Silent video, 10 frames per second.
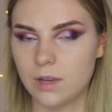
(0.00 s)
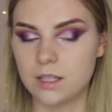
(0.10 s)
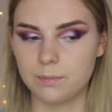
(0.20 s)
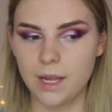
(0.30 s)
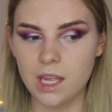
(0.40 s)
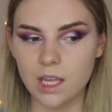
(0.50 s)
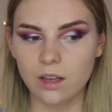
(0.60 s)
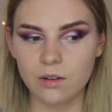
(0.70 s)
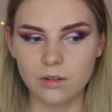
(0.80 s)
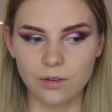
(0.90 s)
it's
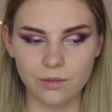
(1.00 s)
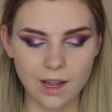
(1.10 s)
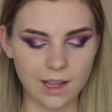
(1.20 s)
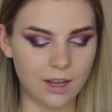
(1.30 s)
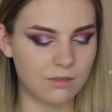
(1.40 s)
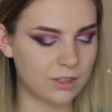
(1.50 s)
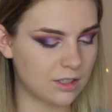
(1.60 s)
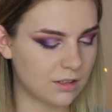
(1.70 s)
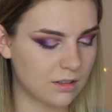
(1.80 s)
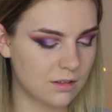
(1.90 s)
pink or red,
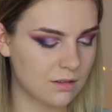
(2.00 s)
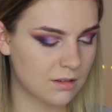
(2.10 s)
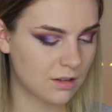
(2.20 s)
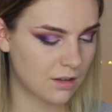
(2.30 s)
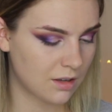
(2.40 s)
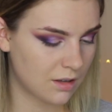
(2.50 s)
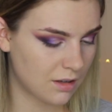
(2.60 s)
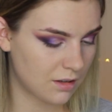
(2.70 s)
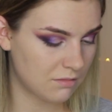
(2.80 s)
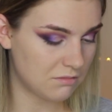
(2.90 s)
which is
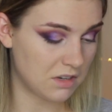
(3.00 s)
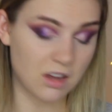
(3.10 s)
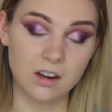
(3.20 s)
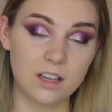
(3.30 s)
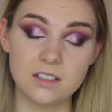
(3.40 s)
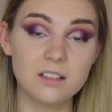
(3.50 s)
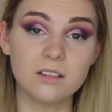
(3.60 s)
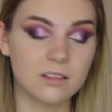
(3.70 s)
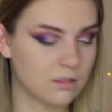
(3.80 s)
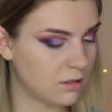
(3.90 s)
not ideal.